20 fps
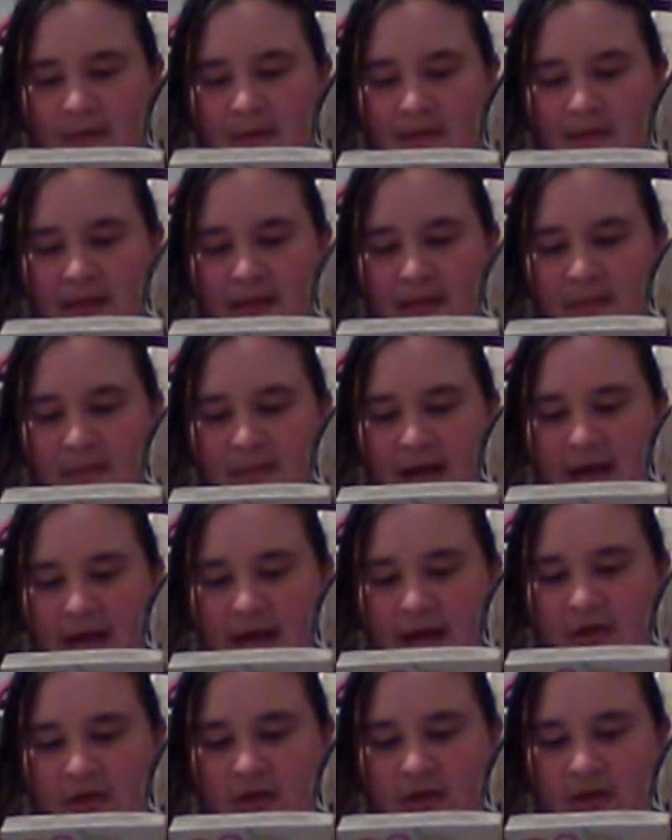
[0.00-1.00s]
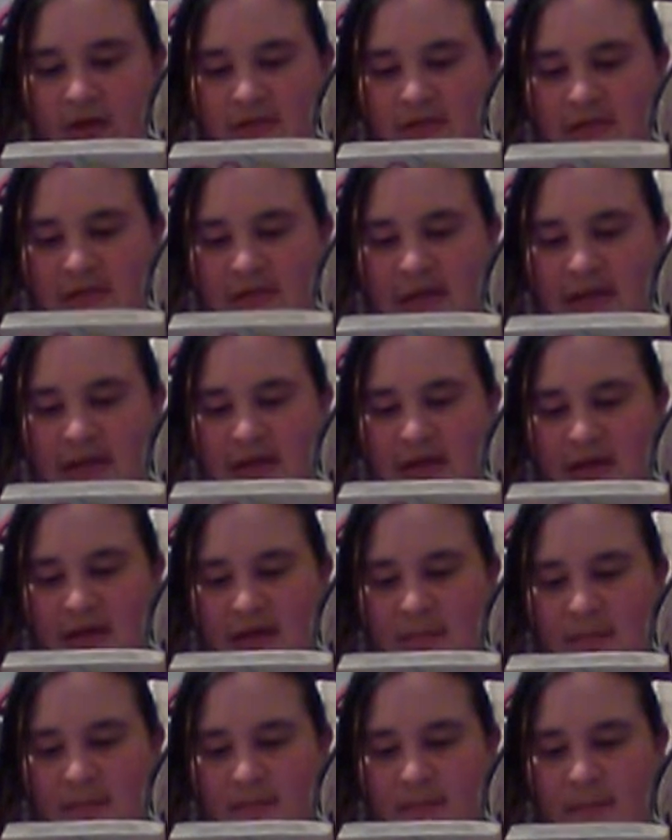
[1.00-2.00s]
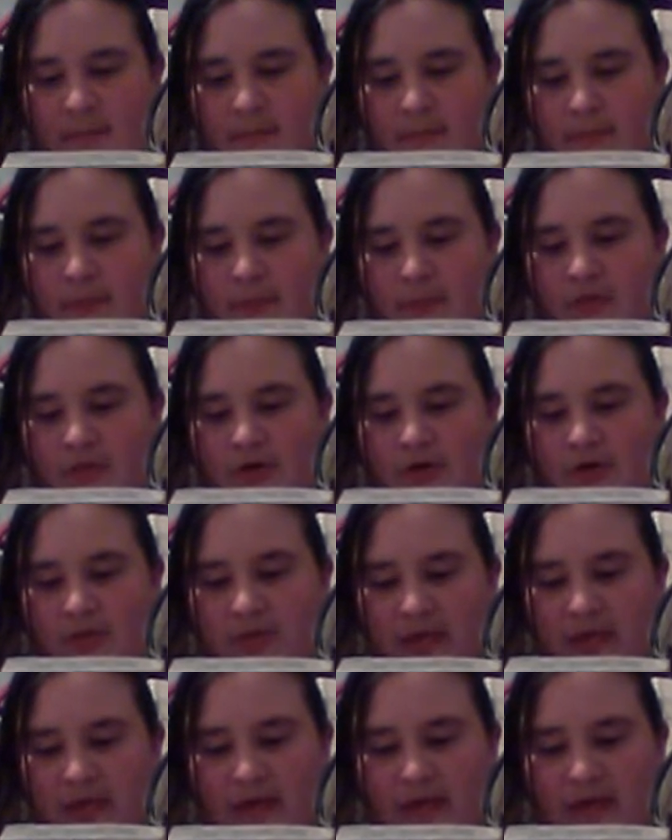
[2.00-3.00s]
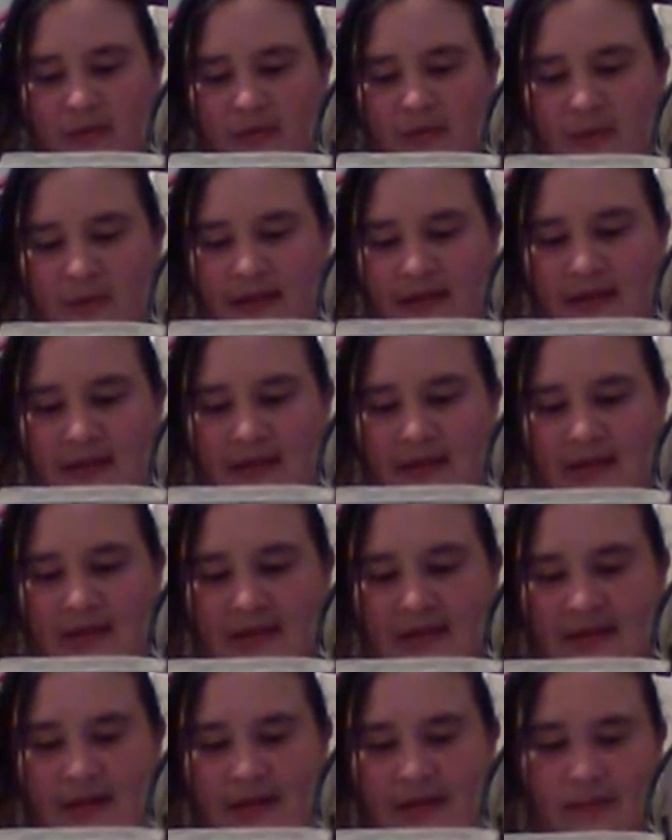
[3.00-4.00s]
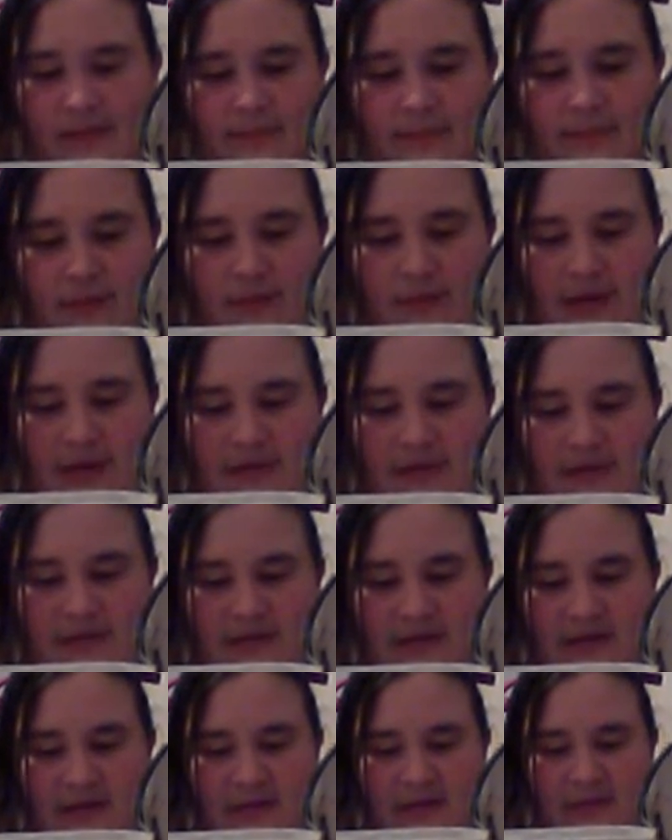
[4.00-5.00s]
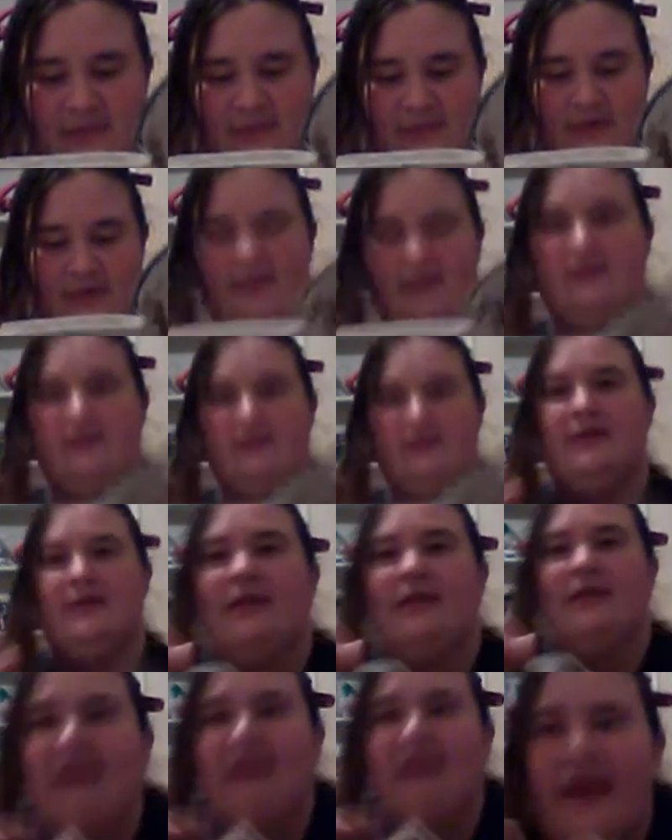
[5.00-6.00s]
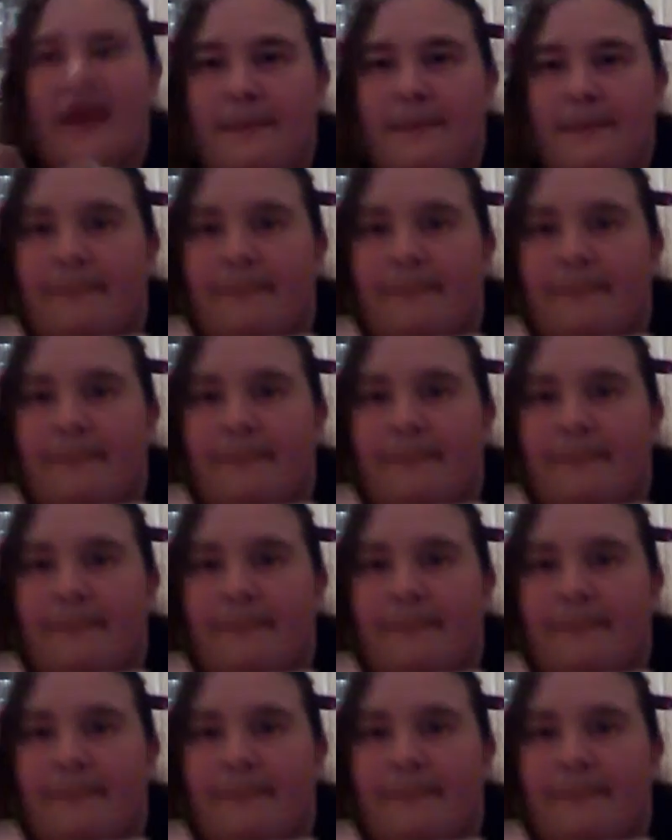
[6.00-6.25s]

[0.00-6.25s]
signed by Kyosuke Motomi. I think that's how you pronounce it. But yeah.